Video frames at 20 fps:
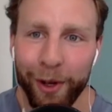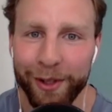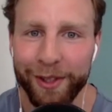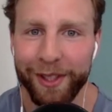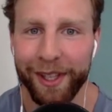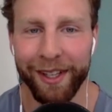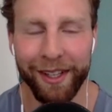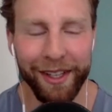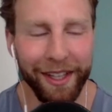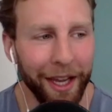You
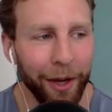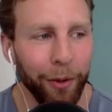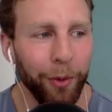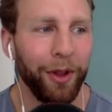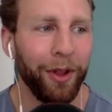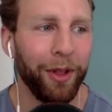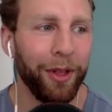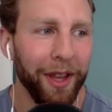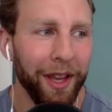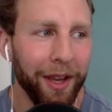get what you
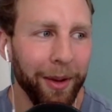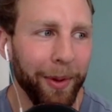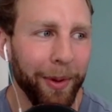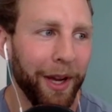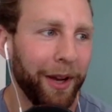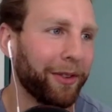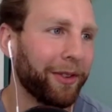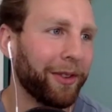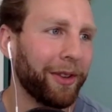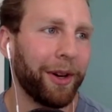think about.
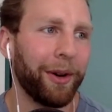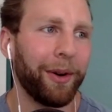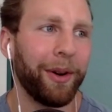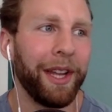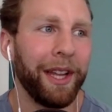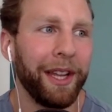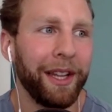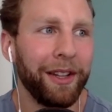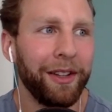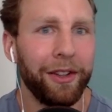So
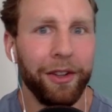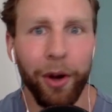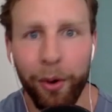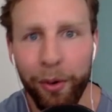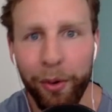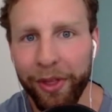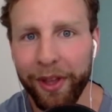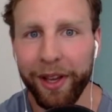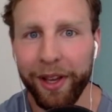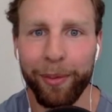don't think
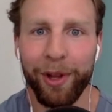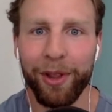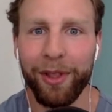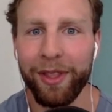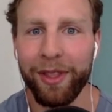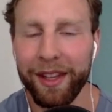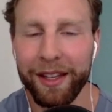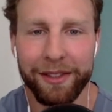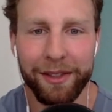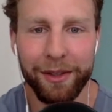about the things
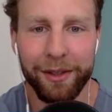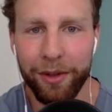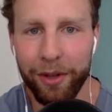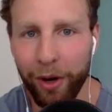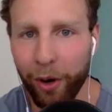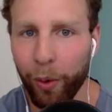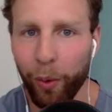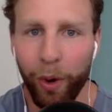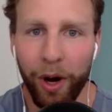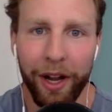you don't want.